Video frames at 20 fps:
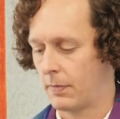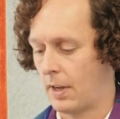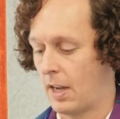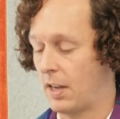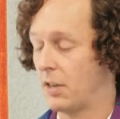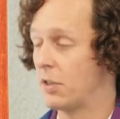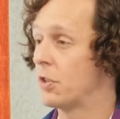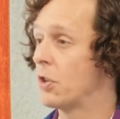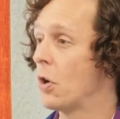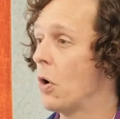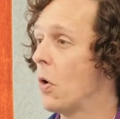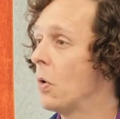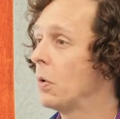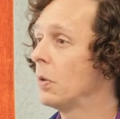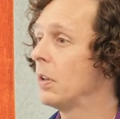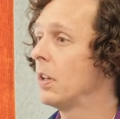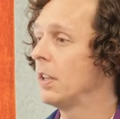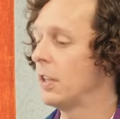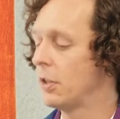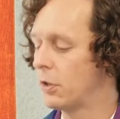It
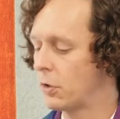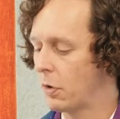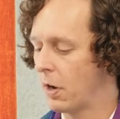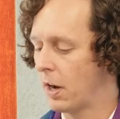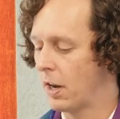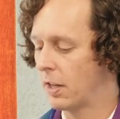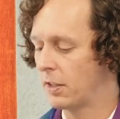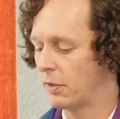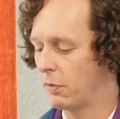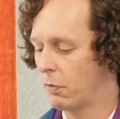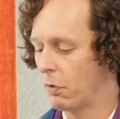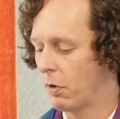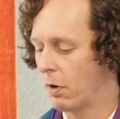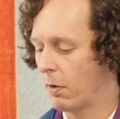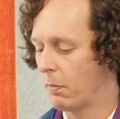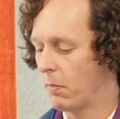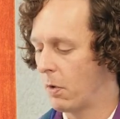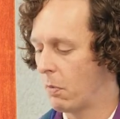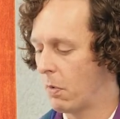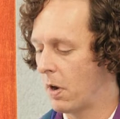totally
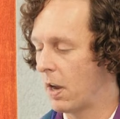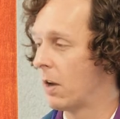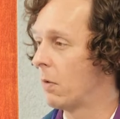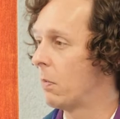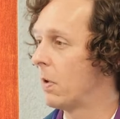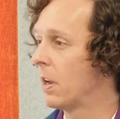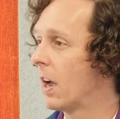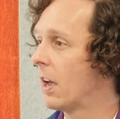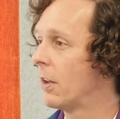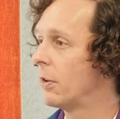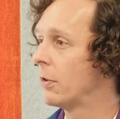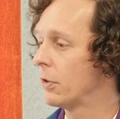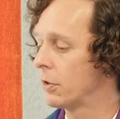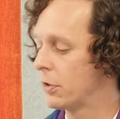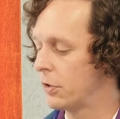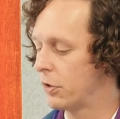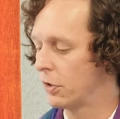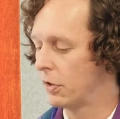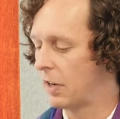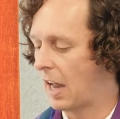transformed the way we
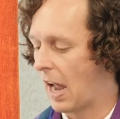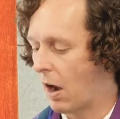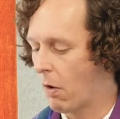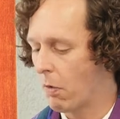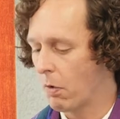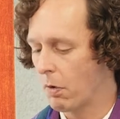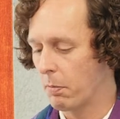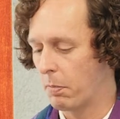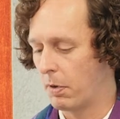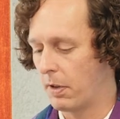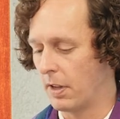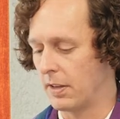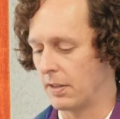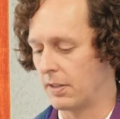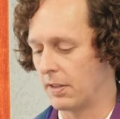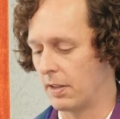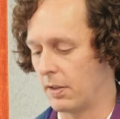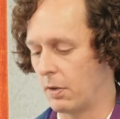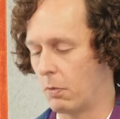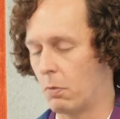understood our
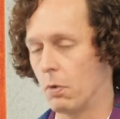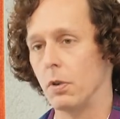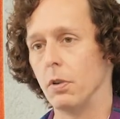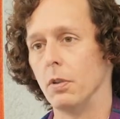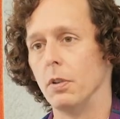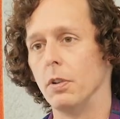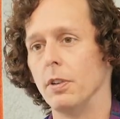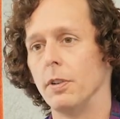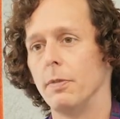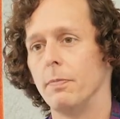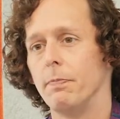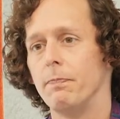place in the world.